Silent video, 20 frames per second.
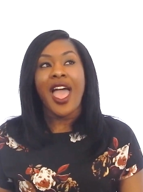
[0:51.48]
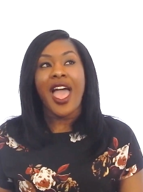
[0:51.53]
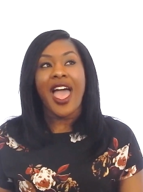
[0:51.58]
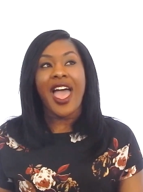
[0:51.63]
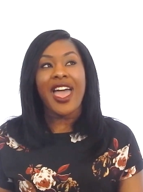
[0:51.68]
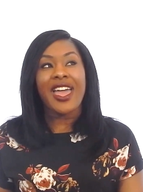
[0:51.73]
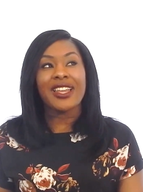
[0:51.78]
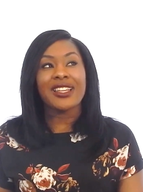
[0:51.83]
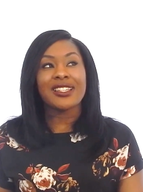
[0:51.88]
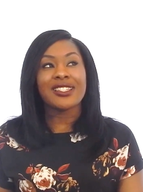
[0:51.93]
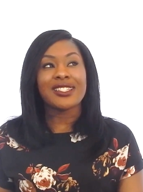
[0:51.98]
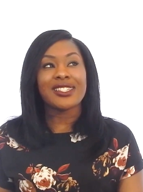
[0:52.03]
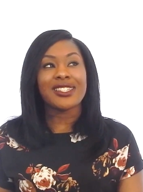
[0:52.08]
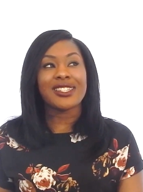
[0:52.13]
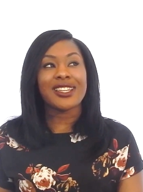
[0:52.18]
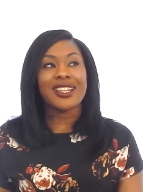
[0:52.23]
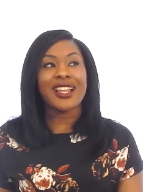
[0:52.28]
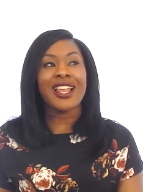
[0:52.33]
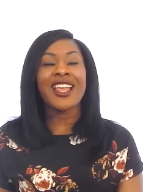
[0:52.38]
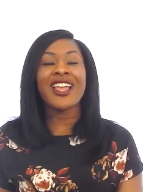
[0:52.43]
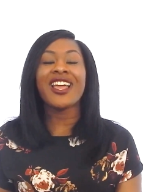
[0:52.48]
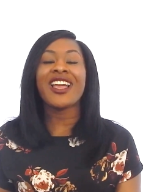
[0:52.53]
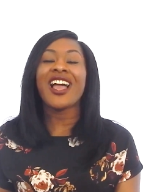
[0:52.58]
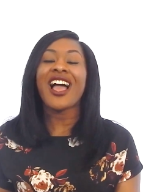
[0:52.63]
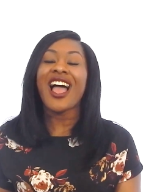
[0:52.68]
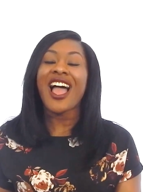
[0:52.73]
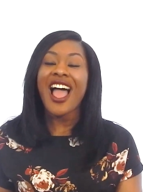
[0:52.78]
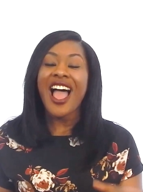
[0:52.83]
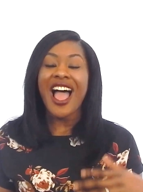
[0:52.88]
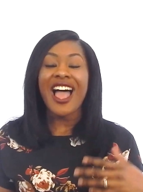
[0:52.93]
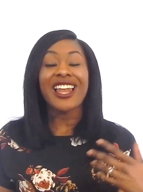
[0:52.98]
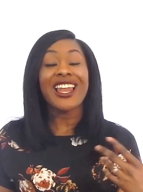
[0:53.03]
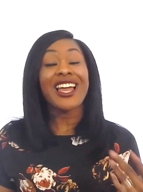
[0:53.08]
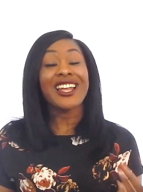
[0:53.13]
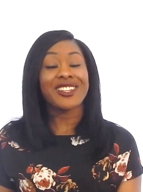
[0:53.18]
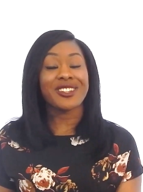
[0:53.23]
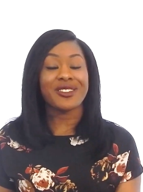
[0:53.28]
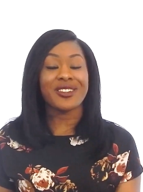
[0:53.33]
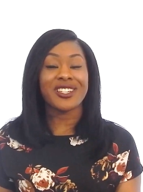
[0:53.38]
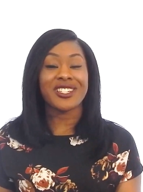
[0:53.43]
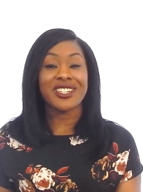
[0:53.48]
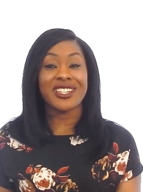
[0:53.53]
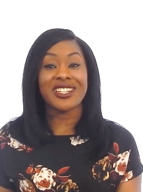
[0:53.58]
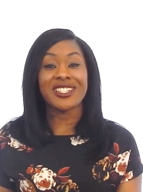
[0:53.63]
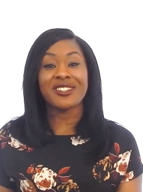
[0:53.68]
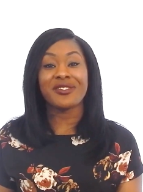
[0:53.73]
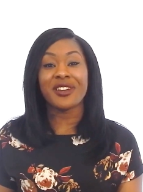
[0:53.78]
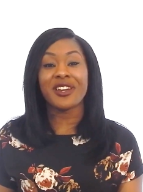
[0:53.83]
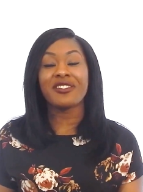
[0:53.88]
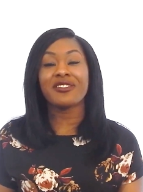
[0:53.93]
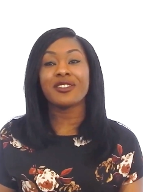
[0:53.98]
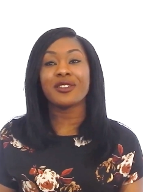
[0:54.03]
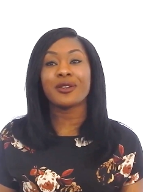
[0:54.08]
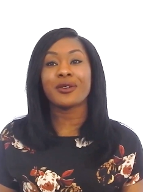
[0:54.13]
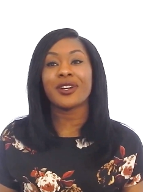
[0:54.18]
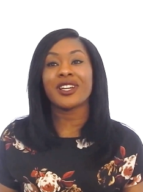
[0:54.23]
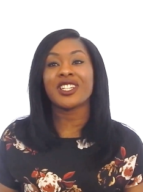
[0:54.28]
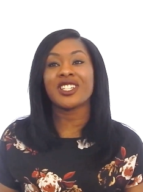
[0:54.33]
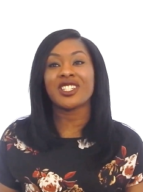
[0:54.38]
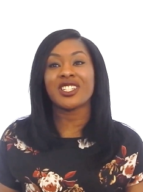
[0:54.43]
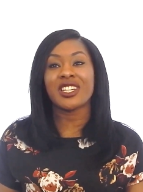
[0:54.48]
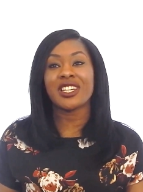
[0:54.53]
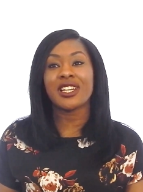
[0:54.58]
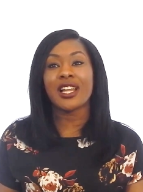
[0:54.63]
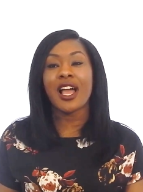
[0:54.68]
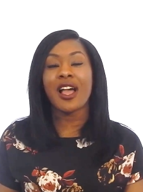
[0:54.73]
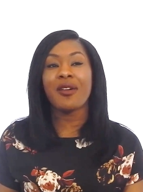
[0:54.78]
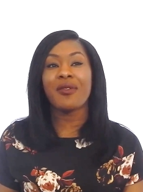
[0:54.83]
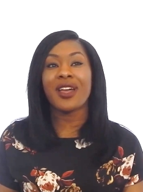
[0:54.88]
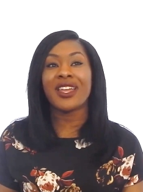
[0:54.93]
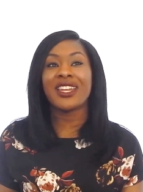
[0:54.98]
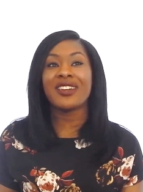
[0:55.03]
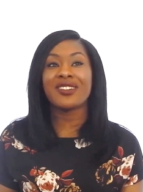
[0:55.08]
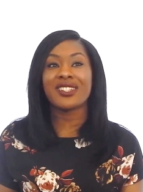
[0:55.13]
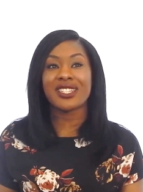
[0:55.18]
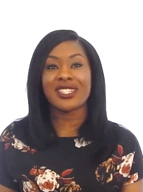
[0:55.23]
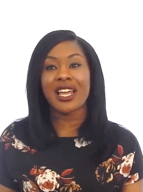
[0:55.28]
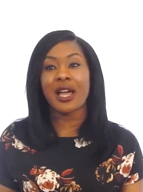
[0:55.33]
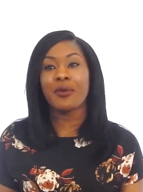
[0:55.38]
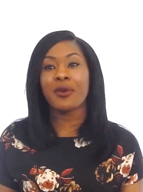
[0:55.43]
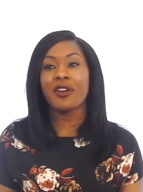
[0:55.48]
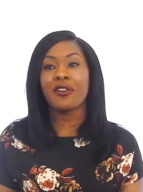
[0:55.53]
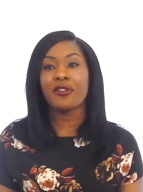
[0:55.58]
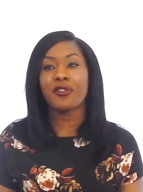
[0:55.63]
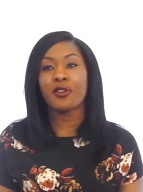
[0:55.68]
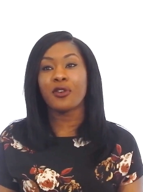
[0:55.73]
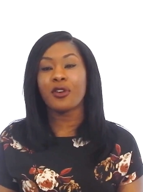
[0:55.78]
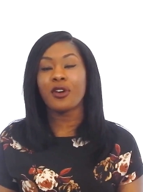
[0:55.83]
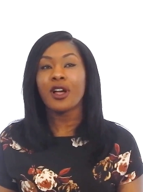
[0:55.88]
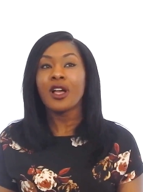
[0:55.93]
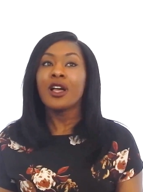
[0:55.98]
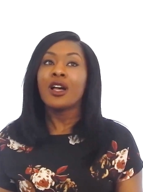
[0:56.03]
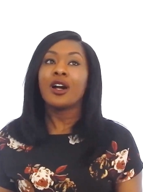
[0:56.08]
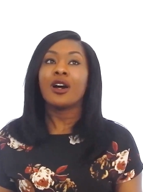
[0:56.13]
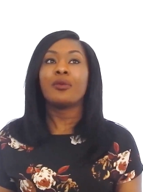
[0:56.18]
And I like the question, it's a very real question, and there was a time where I thought,